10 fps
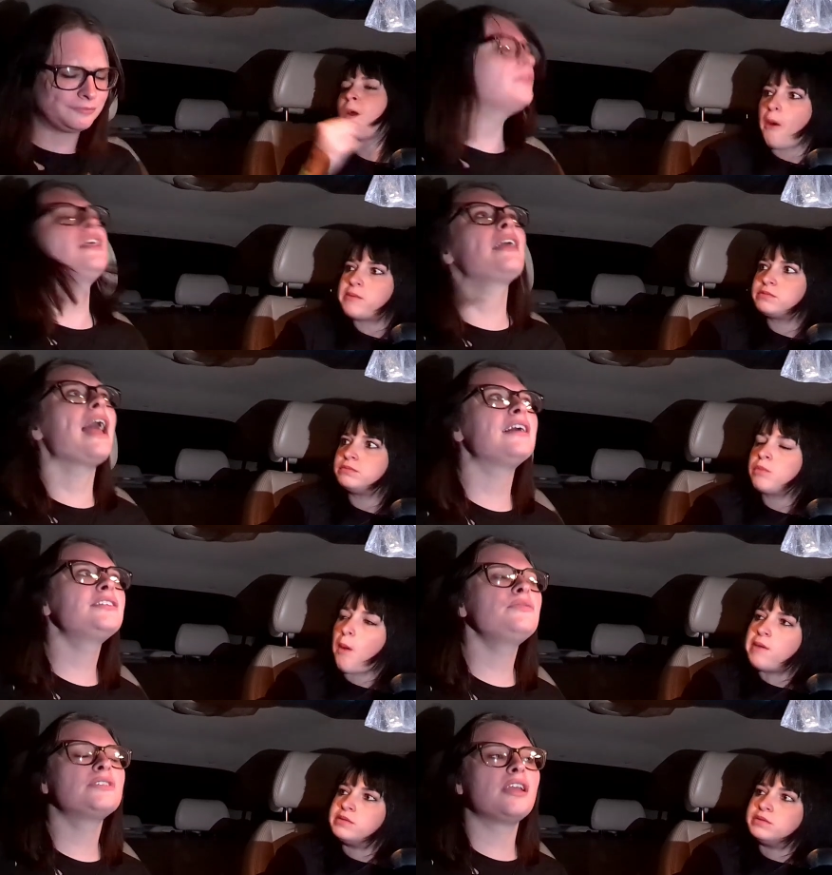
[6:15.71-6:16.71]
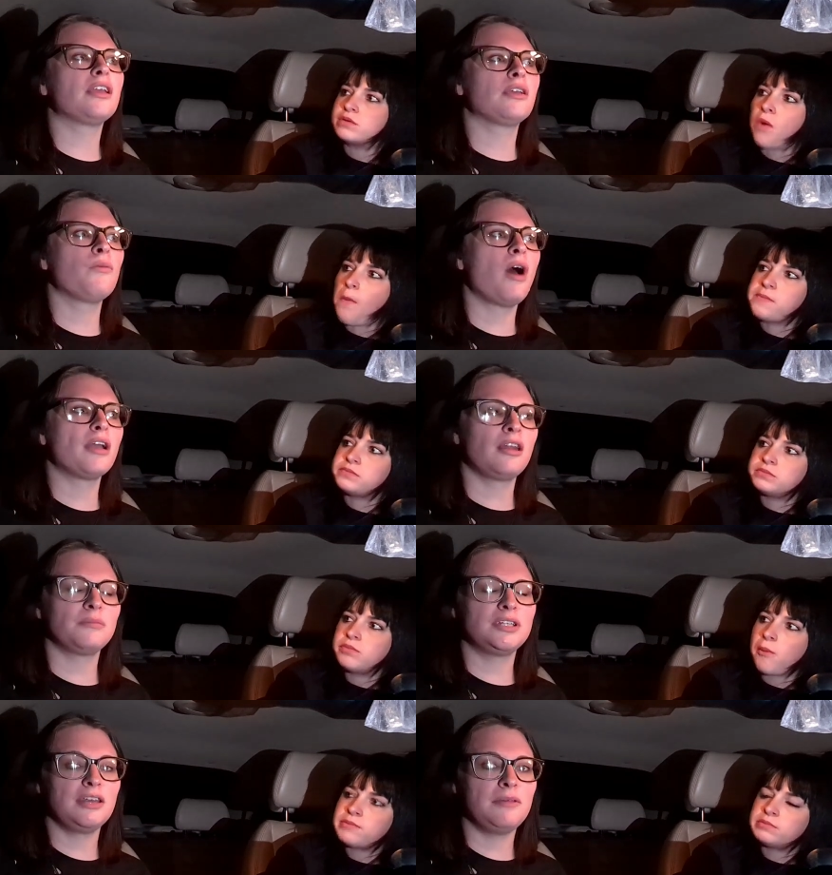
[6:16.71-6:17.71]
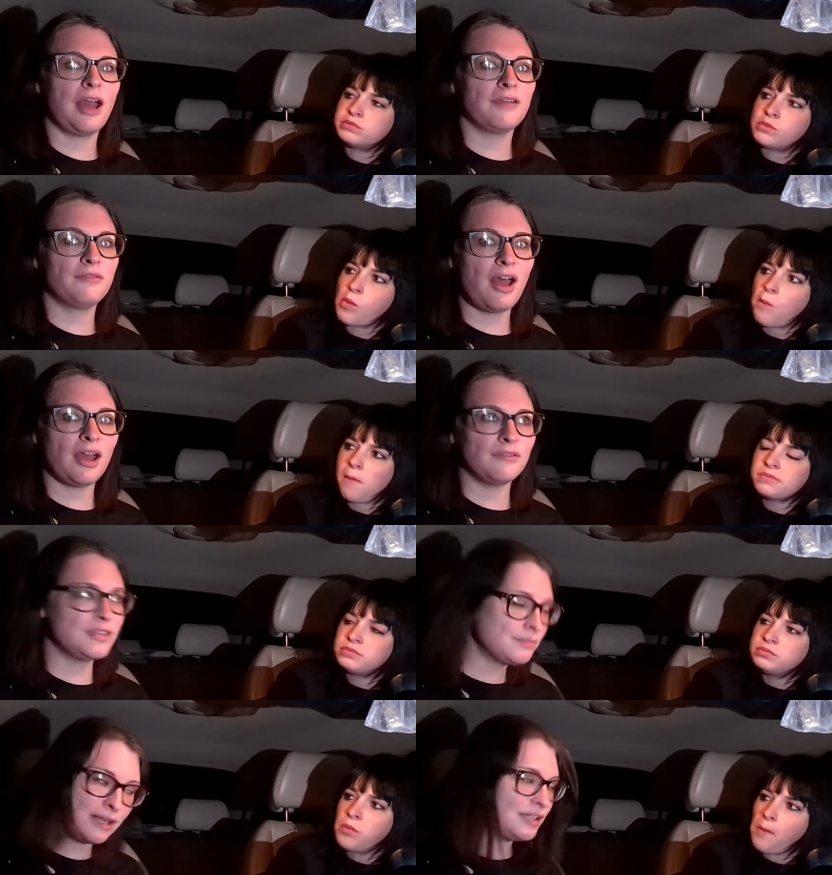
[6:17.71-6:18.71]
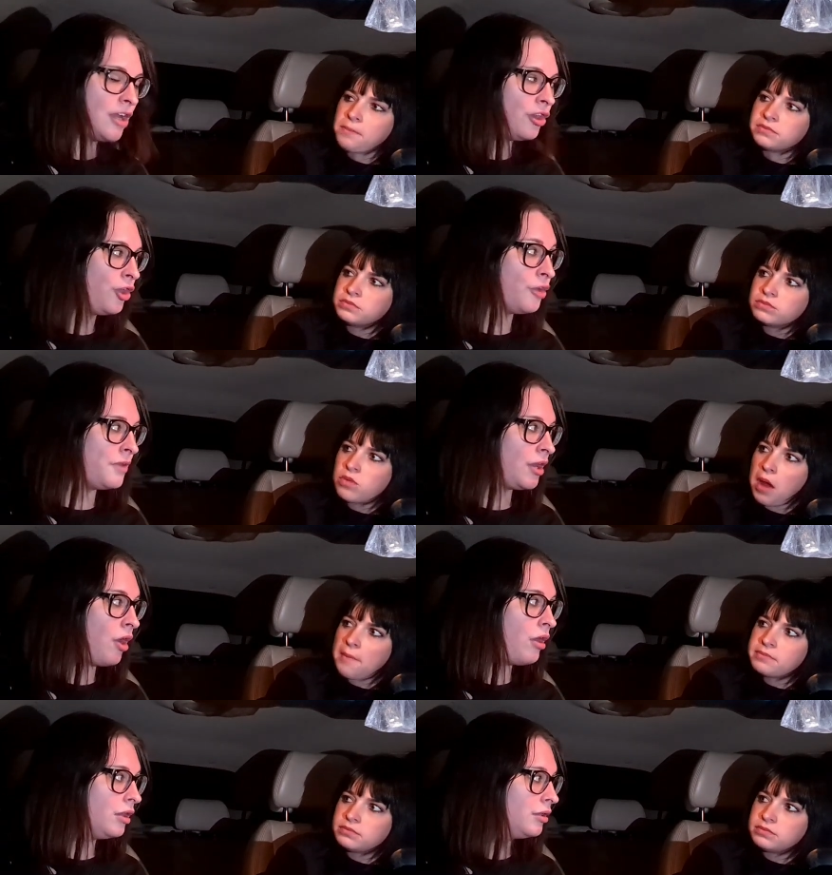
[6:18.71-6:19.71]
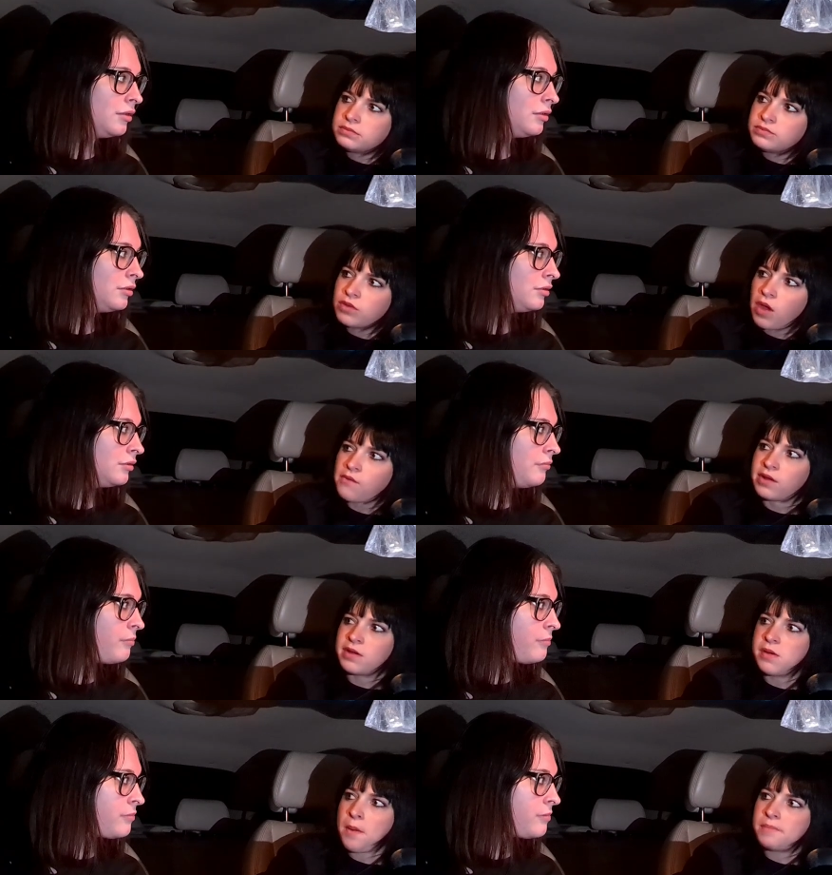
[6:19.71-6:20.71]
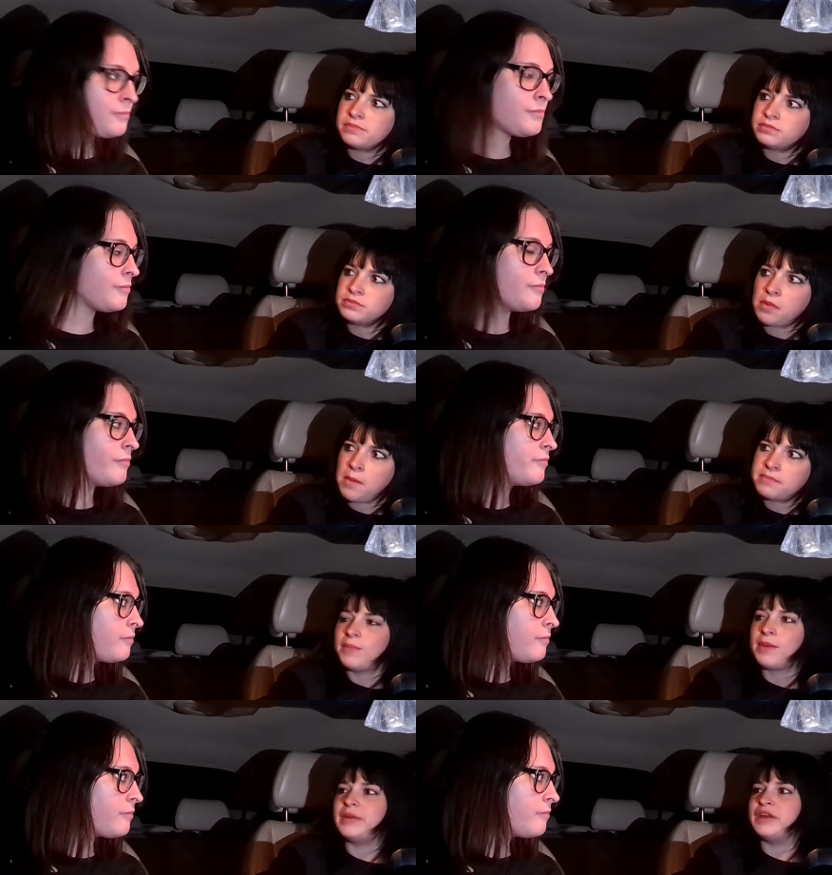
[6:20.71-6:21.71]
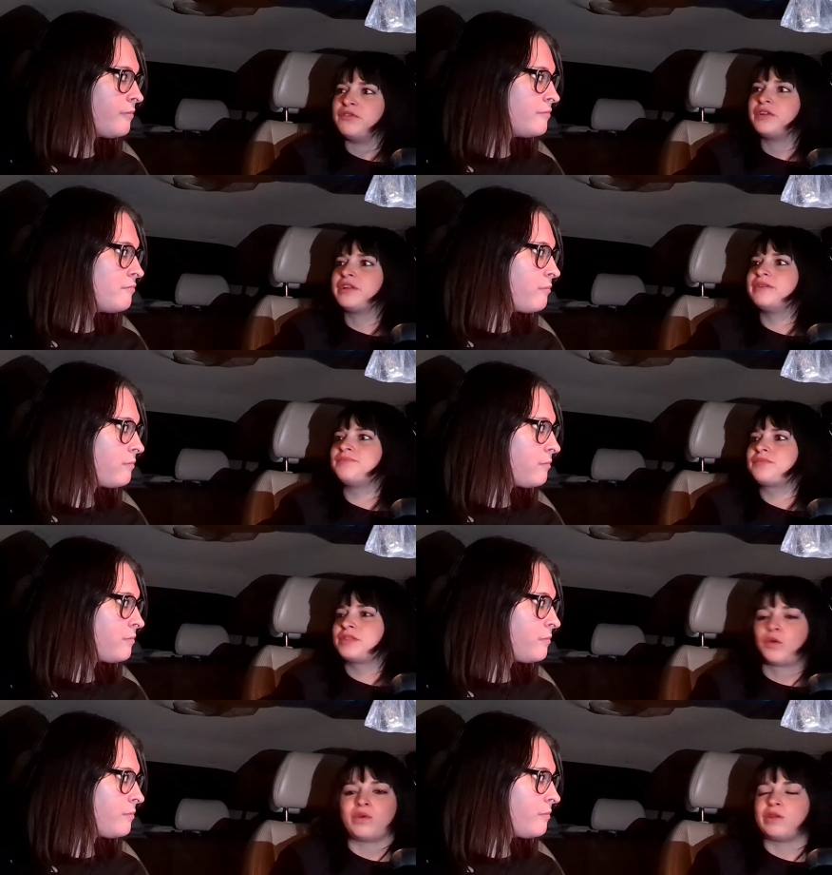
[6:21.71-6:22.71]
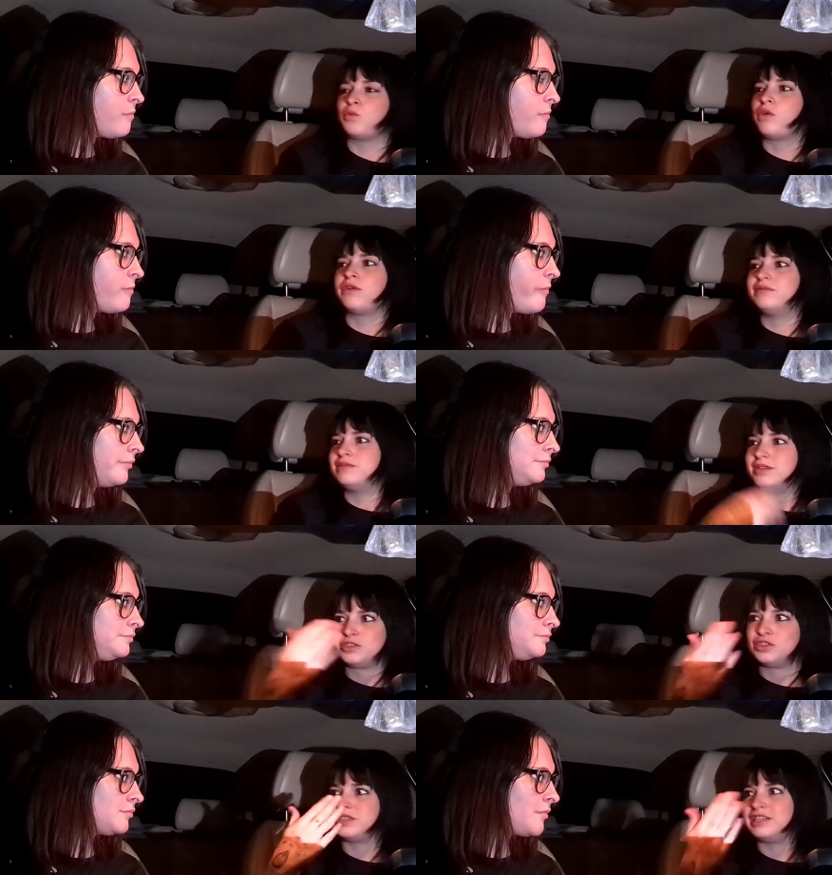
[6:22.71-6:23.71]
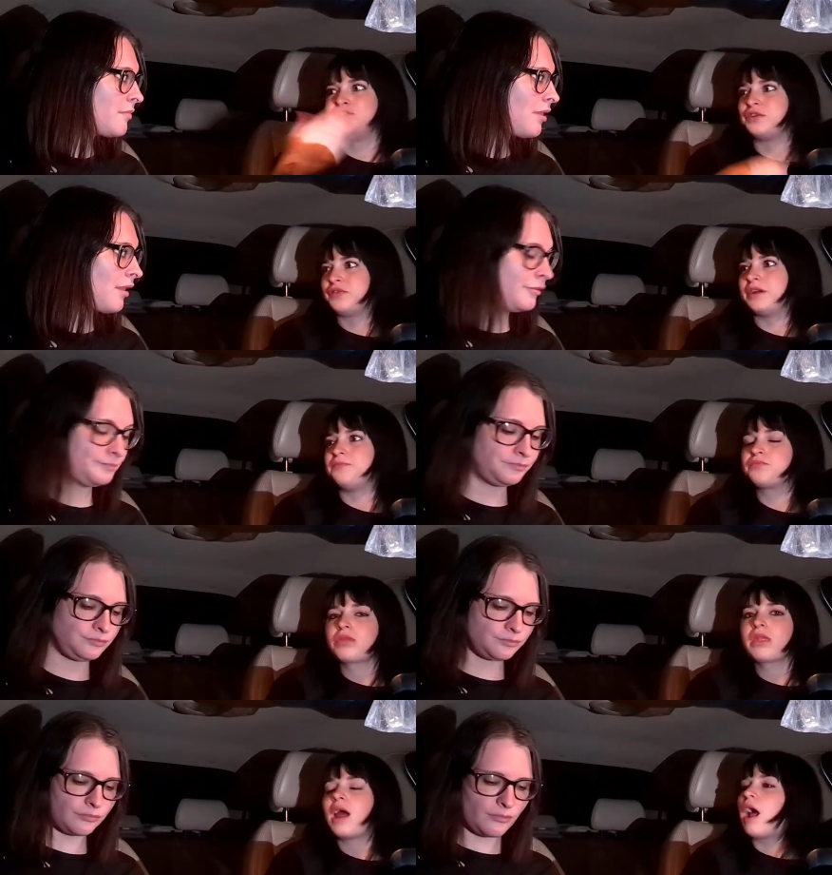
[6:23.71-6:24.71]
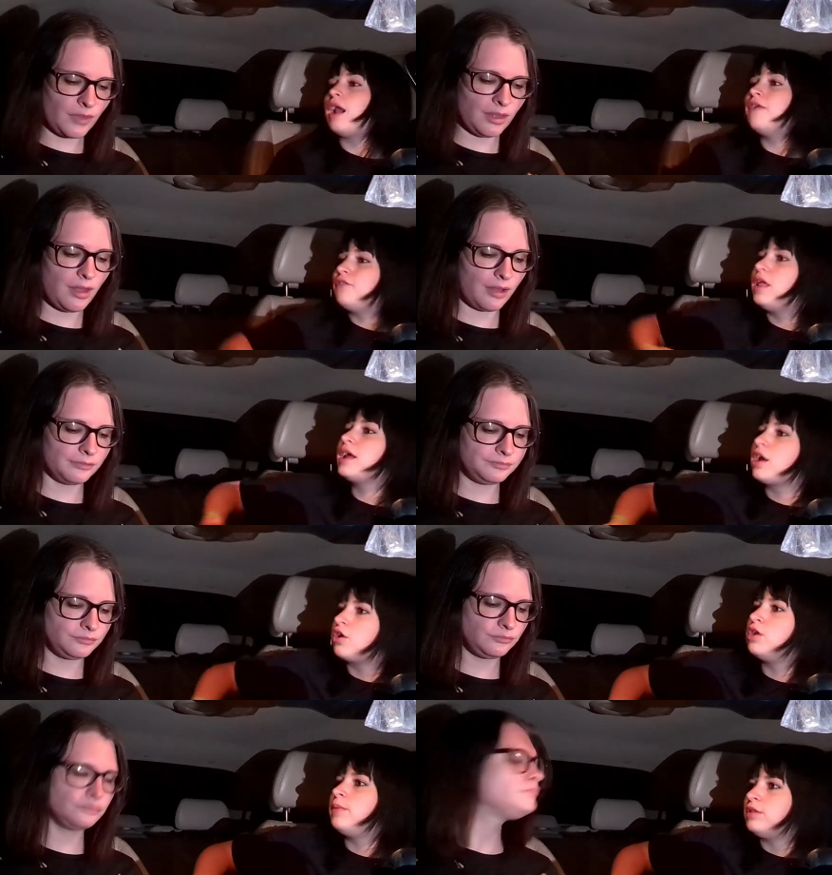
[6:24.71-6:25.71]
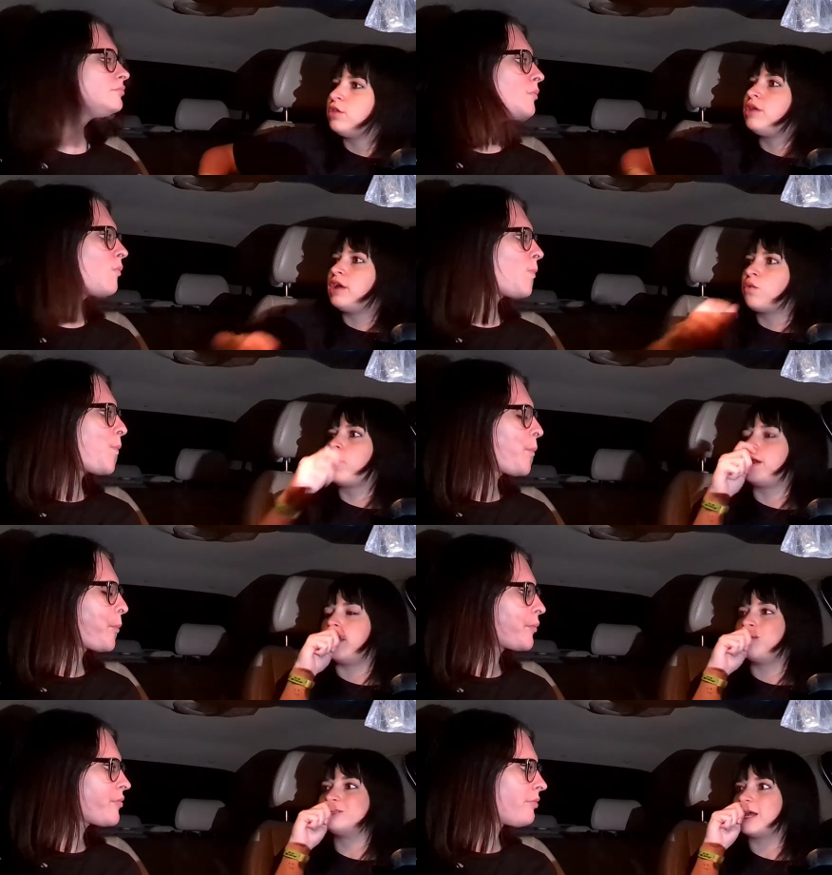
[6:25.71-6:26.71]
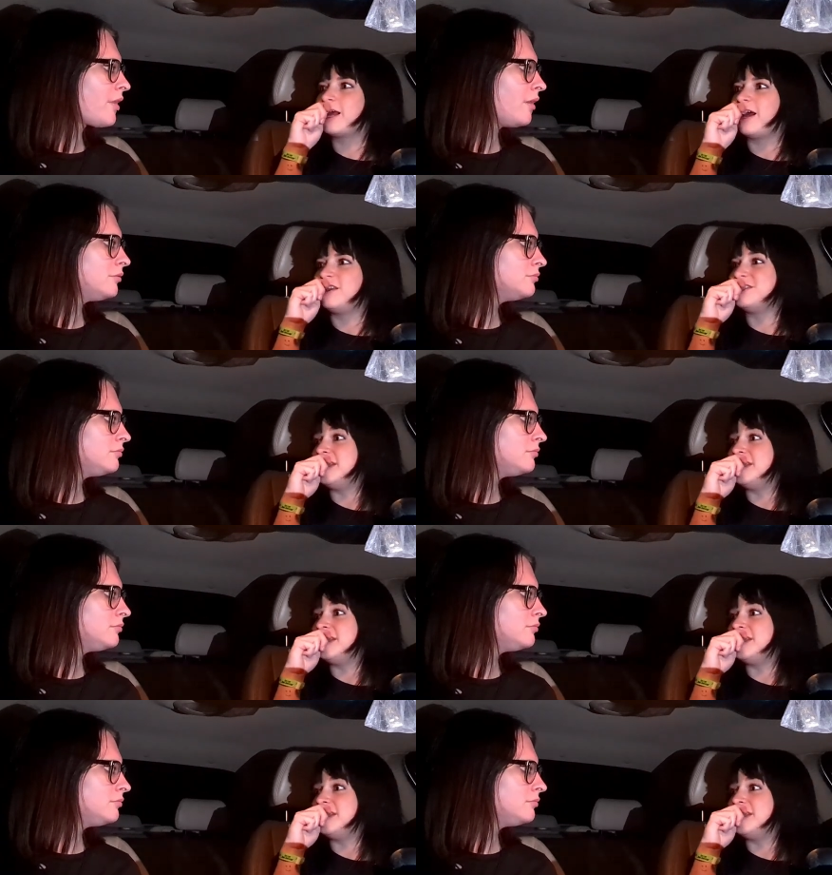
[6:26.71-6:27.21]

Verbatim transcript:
Speaker 1: But like as he was like walking up to give me a high five, this man did not look at me at all. Really? Mm-mm.
Speaker 2: Maybe he really, the one-on-one is just easier for him. And I feel like it could have been the thing where he was like kind of